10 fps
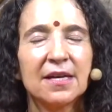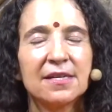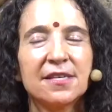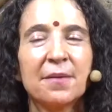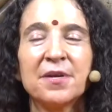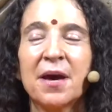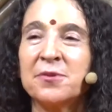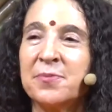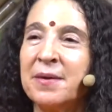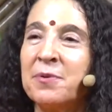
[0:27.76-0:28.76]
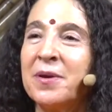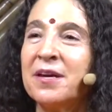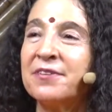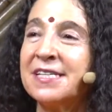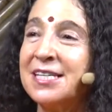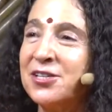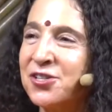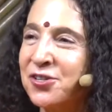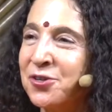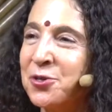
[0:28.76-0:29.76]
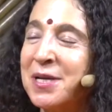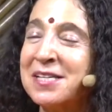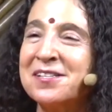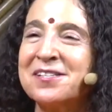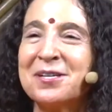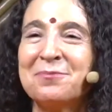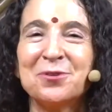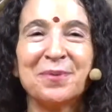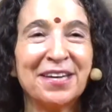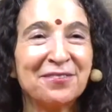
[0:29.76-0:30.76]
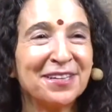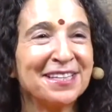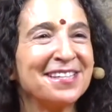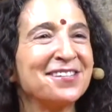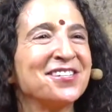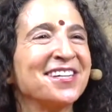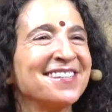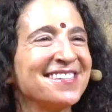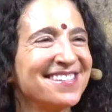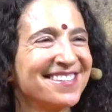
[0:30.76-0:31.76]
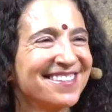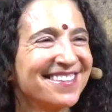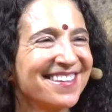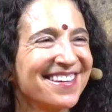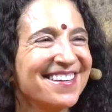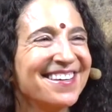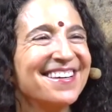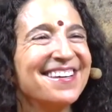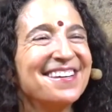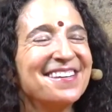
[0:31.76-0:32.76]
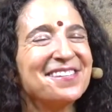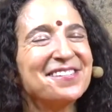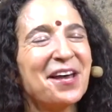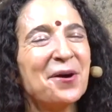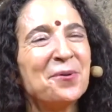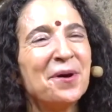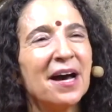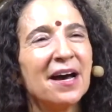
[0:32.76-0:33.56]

Sometimes maybe we have a teacher who doesn't seem to be giving teachings. So